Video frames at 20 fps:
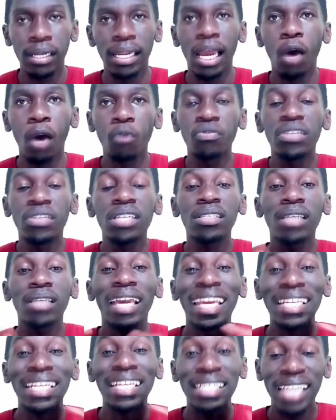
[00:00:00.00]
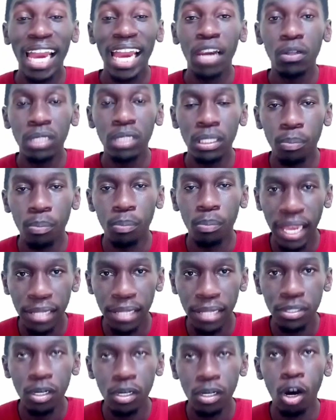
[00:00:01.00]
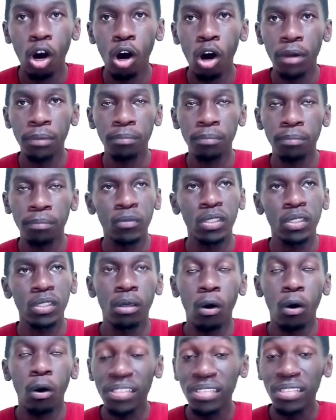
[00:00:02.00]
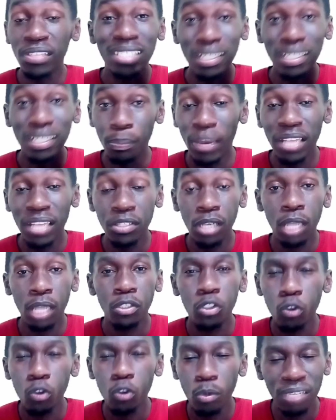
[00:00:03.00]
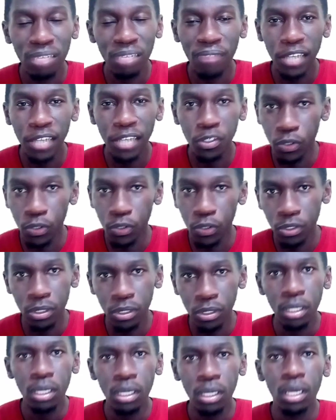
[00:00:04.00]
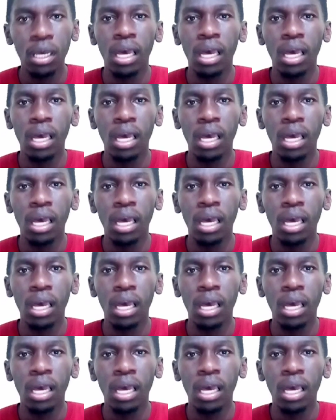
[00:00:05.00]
Now, this entirely depends on, okay, this depends on so many factors